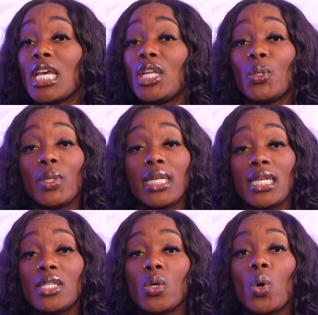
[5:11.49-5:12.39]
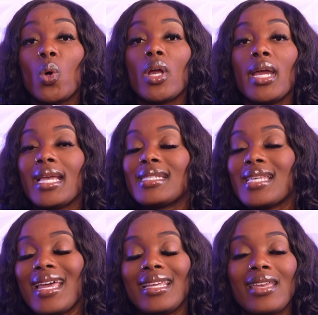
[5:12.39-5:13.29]
annuities, or
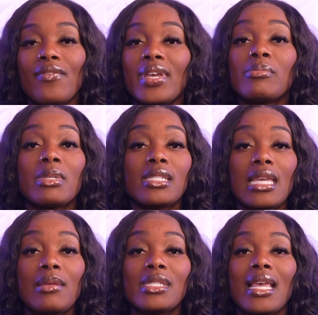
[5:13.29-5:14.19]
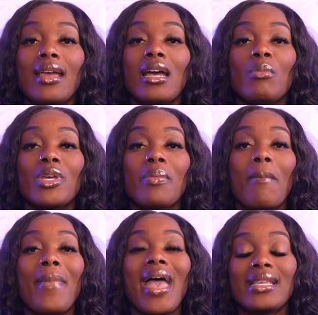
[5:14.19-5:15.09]
exotic investment schemes that come with
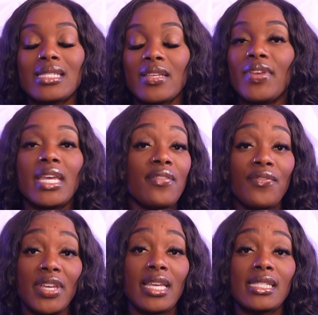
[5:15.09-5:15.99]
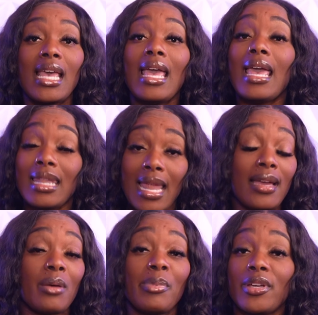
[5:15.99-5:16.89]
massive hidden fees and
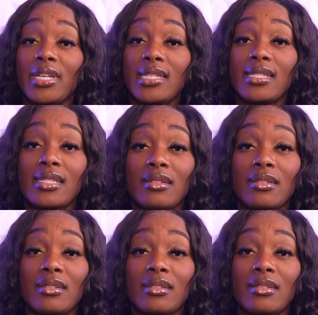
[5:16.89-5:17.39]
lockup periods.